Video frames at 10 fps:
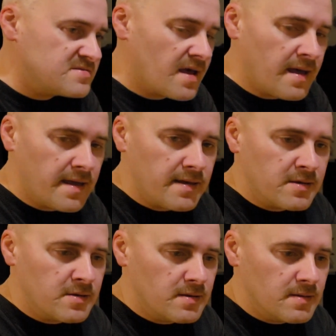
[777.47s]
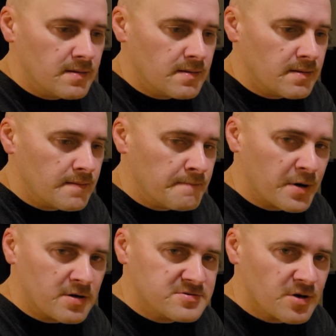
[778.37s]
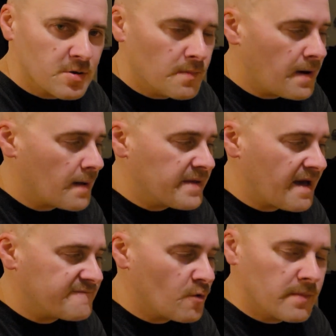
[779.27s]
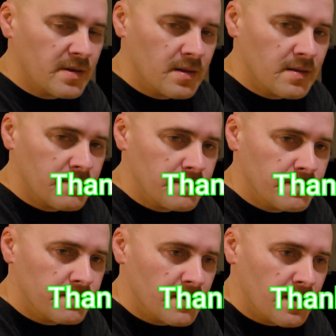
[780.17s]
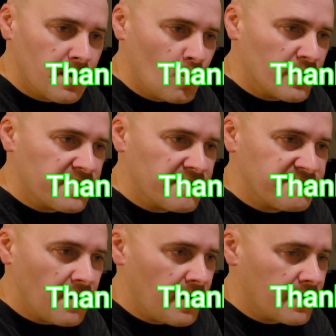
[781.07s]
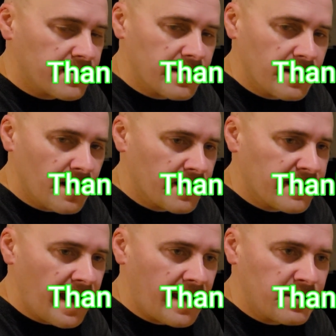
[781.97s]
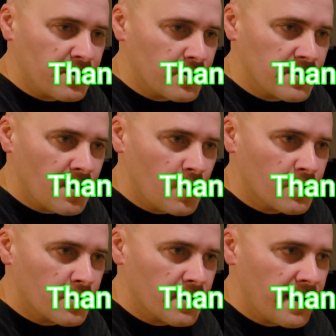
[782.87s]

a burn circle bobcat formula with a cat urine odor